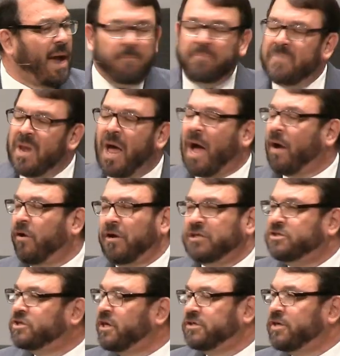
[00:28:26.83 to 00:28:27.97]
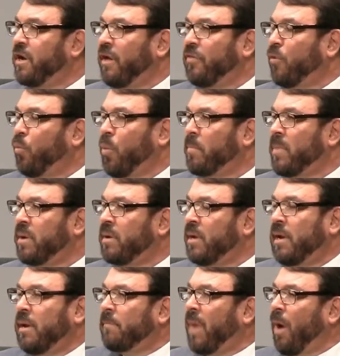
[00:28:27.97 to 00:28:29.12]
I'm not going to judge another woman
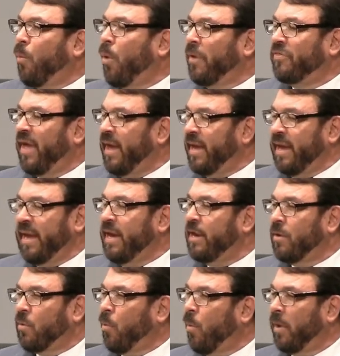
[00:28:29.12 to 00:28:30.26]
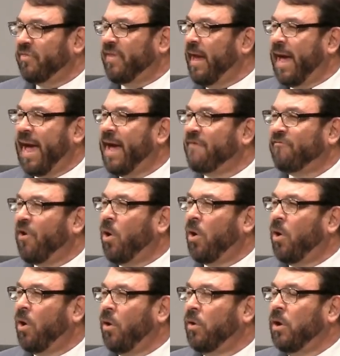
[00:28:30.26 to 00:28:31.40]
by what they eat or what they have
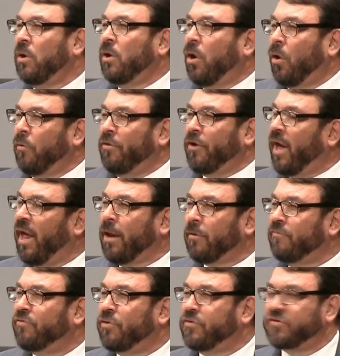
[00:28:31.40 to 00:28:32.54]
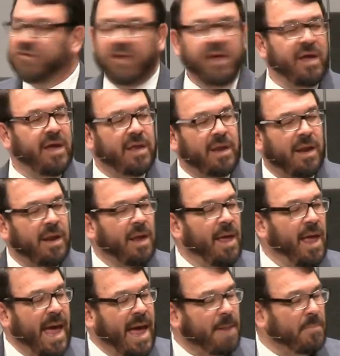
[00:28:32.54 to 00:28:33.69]
on or the color of their skin and
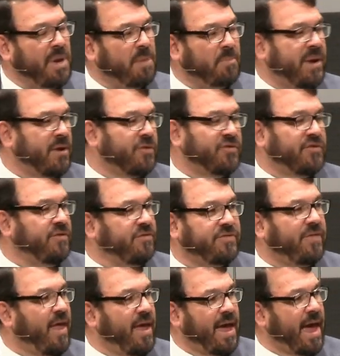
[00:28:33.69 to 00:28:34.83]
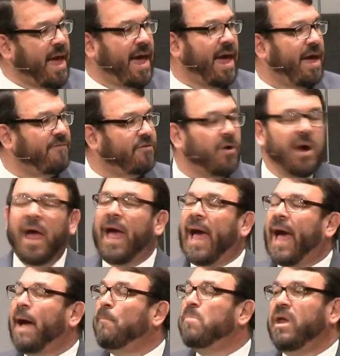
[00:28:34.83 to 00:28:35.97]
how many piercings they have or
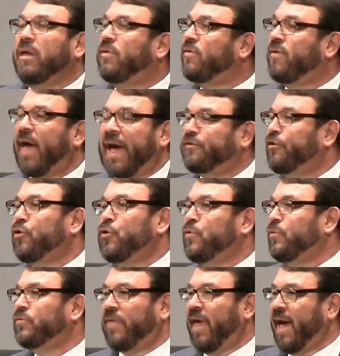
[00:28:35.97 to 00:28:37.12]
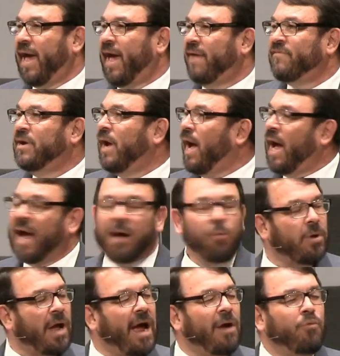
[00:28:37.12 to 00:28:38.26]
how many tattoos they have. I,
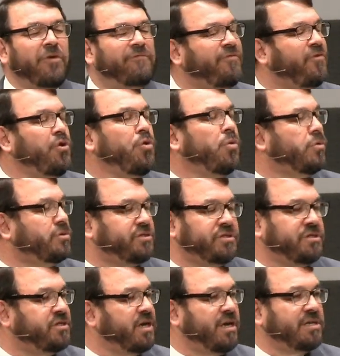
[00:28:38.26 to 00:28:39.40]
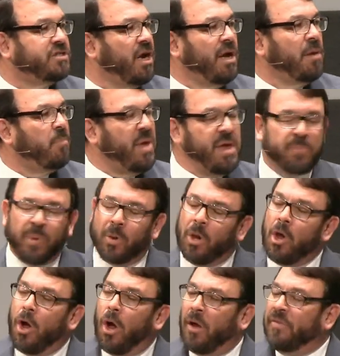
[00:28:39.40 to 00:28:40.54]
w- I refuse to judge people
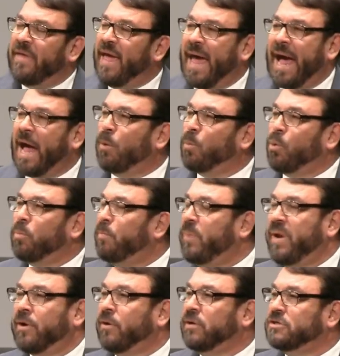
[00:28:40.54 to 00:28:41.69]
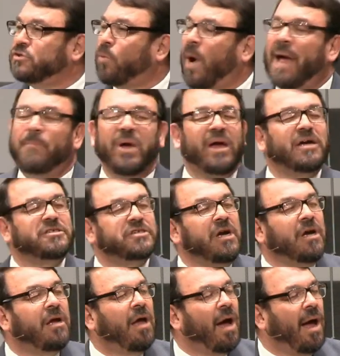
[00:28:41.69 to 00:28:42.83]
on the outward appearance. Why? Because
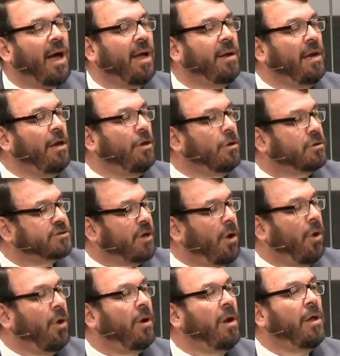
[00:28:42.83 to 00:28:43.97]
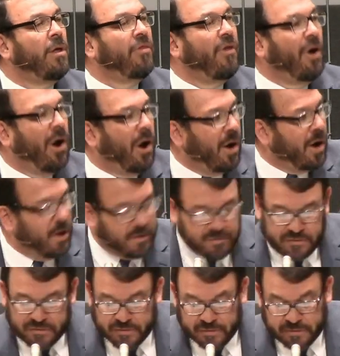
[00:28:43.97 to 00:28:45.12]
God looks on the
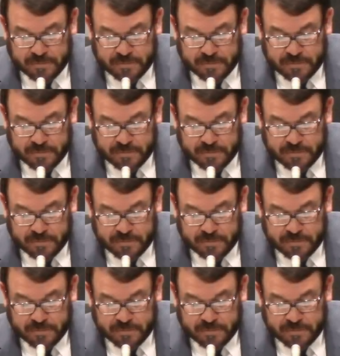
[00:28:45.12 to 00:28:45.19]
heart.